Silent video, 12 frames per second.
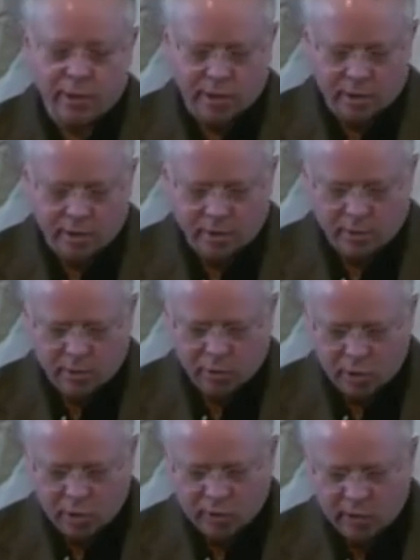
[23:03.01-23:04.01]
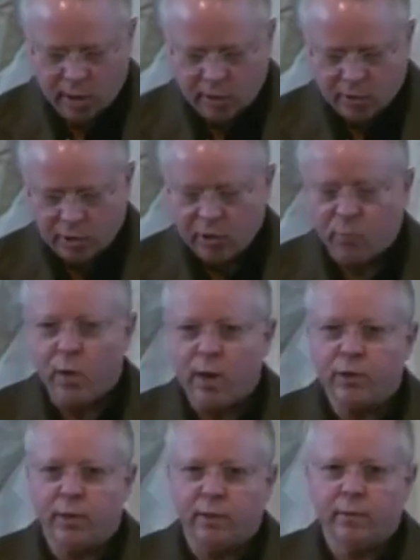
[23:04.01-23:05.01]
and your church leaders are
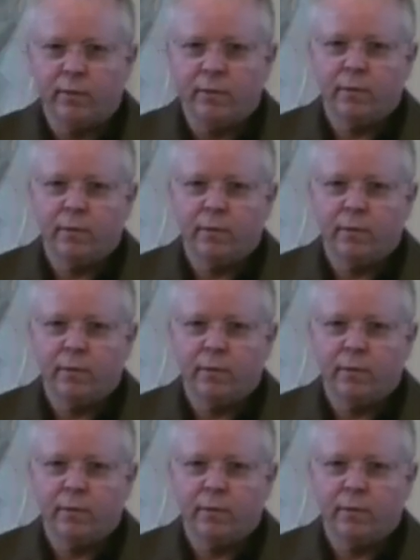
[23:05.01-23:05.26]
suppressing